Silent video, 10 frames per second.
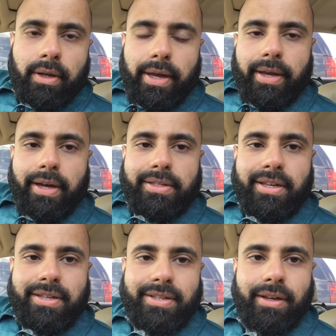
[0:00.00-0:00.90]
Hey
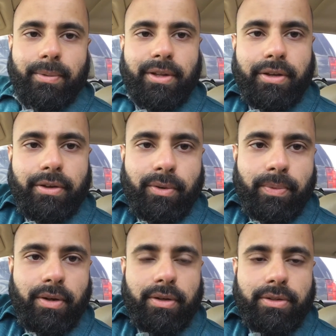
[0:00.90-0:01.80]
guys, salam alaikum.
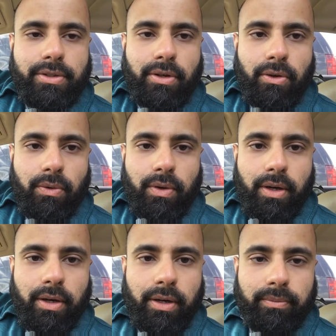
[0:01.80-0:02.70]
So,
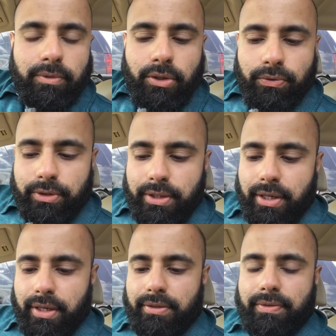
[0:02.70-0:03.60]
for
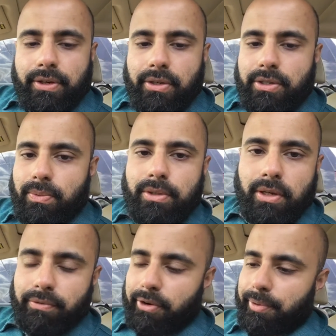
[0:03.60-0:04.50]
today's video, I just want to
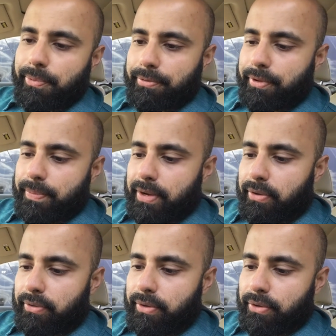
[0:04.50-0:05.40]
talk very briefly
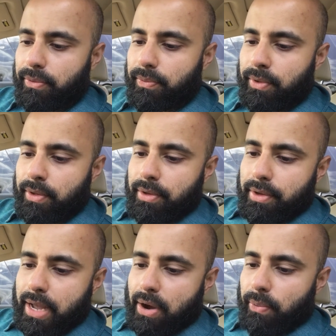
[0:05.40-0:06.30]
about,
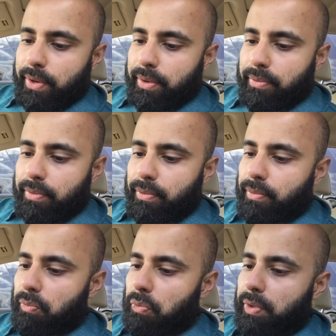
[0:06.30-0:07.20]
how we
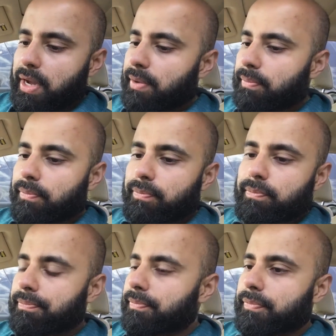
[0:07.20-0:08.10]
kind of,
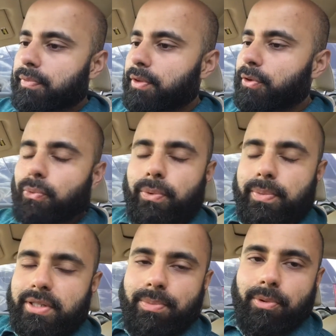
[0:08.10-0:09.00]
we
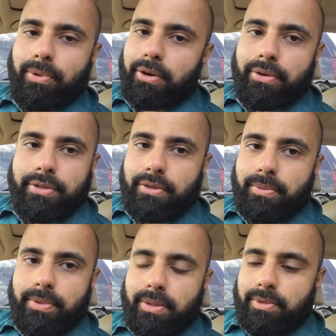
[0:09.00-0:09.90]
mix up our priorities a
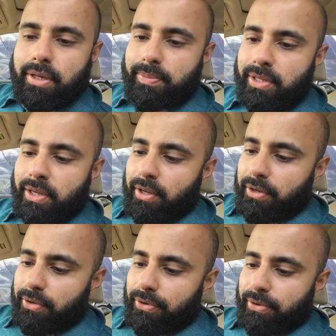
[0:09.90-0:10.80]
little bit sometimes.
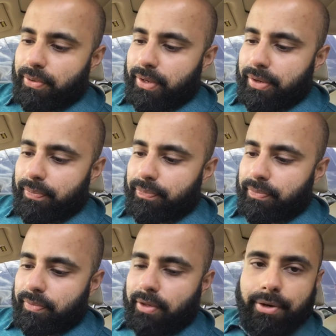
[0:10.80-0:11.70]
Here
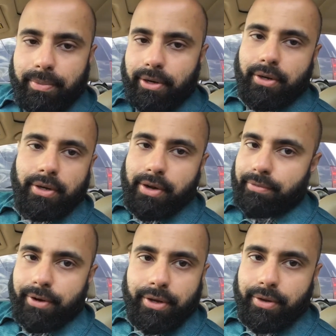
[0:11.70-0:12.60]
in America,
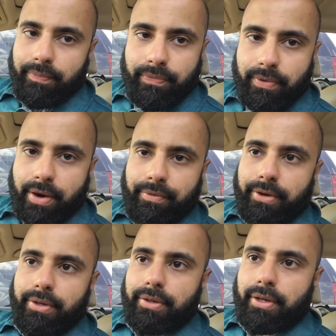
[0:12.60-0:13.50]
every
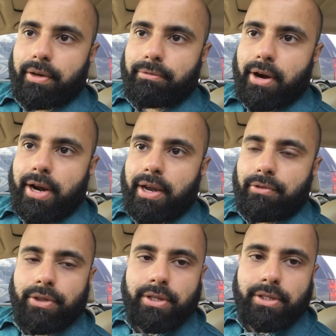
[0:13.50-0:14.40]
Friday
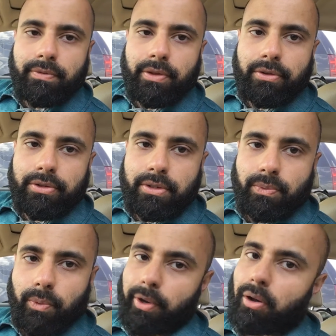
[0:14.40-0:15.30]
after Thanksgiving, there's
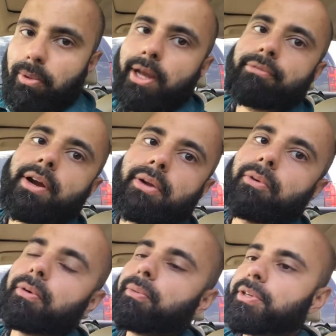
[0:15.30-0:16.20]
what we call Black Friday,
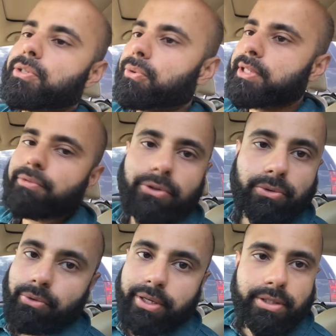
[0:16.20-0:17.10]
where stores have
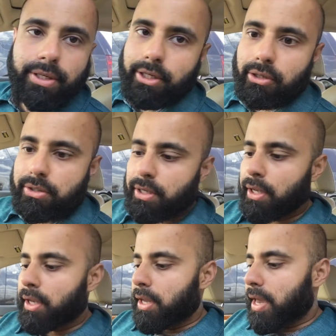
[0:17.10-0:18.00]
great sales.
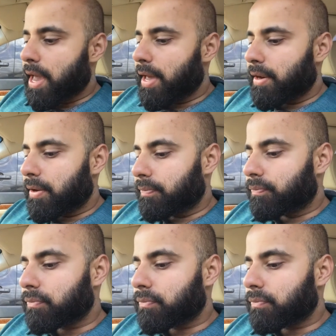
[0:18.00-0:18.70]
And